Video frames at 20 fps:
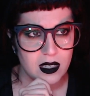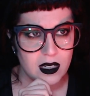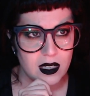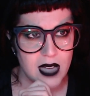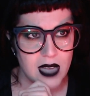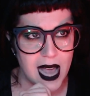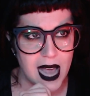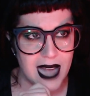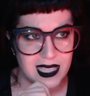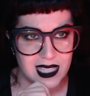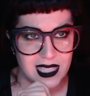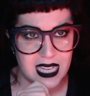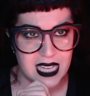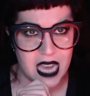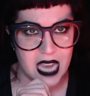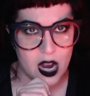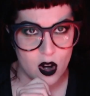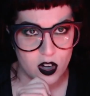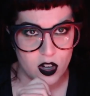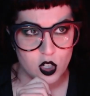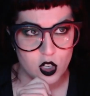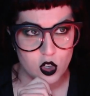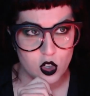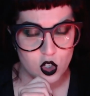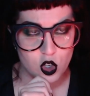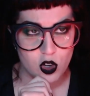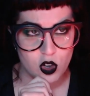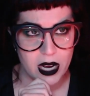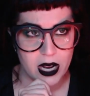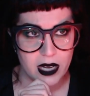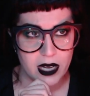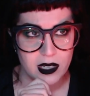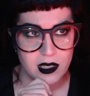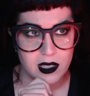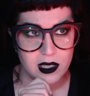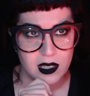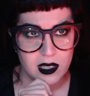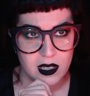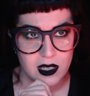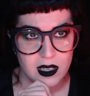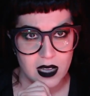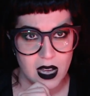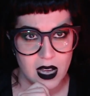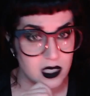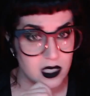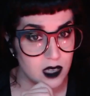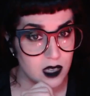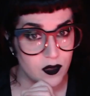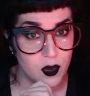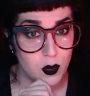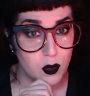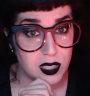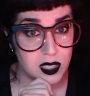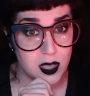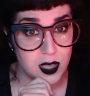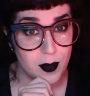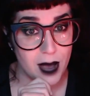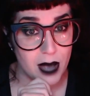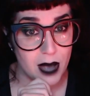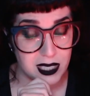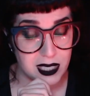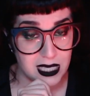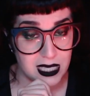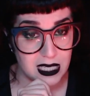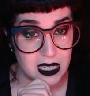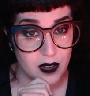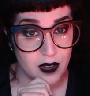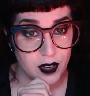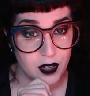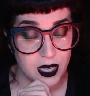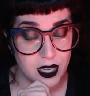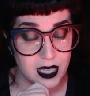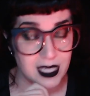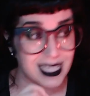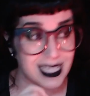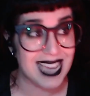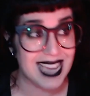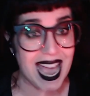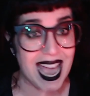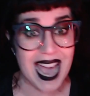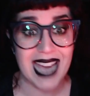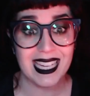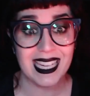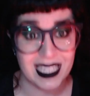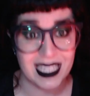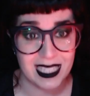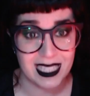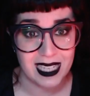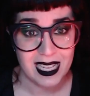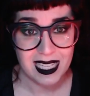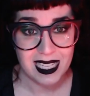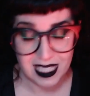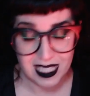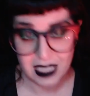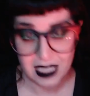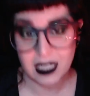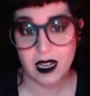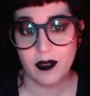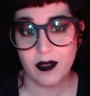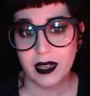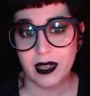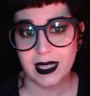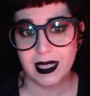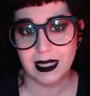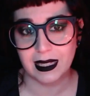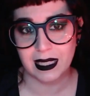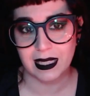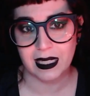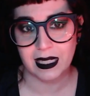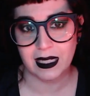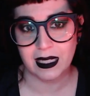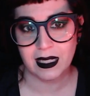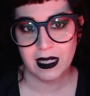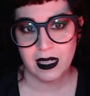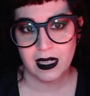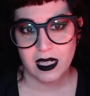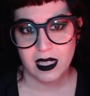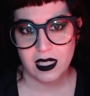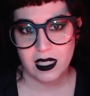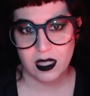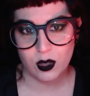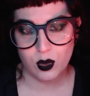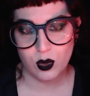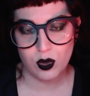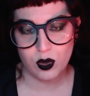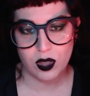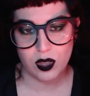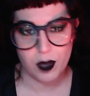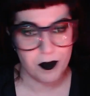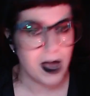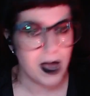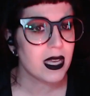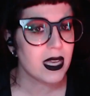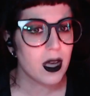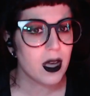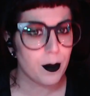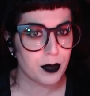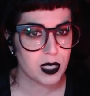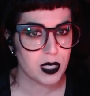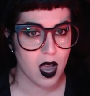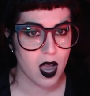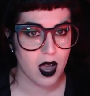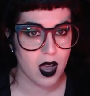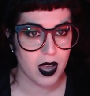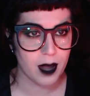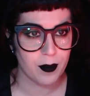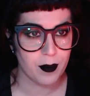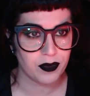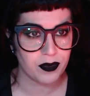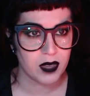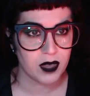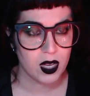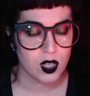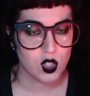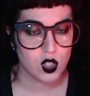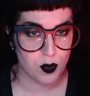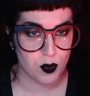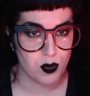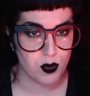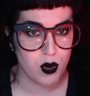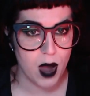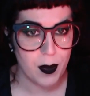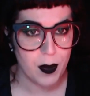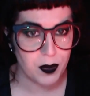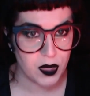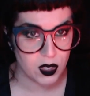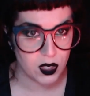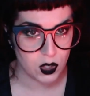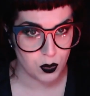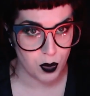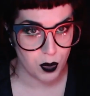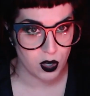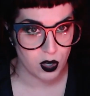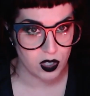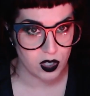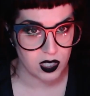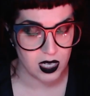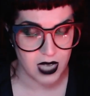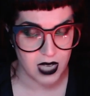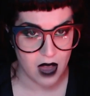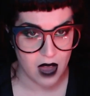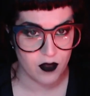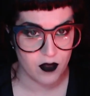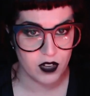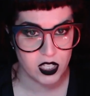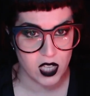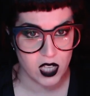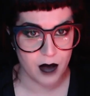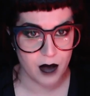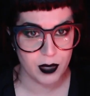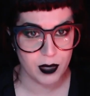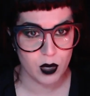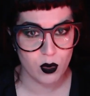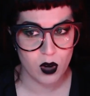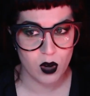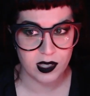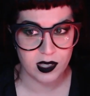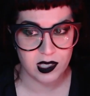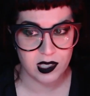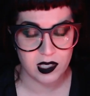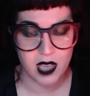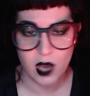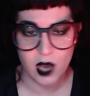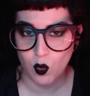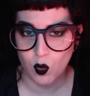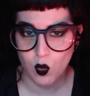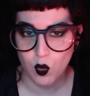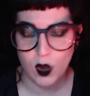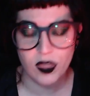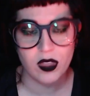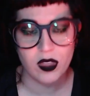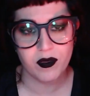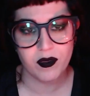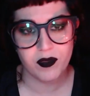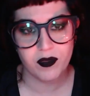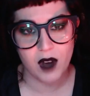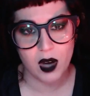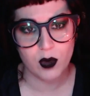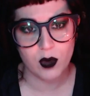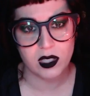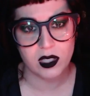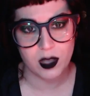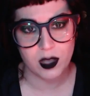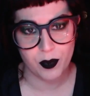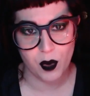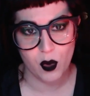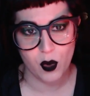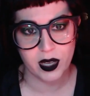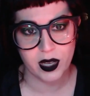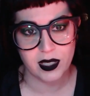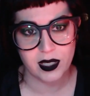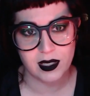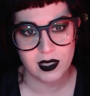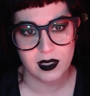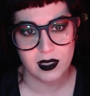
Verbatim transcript: as a character trait as if it was somehow significant it added significantly to the makeup time to prep this person every time you were on set what the fuck was the point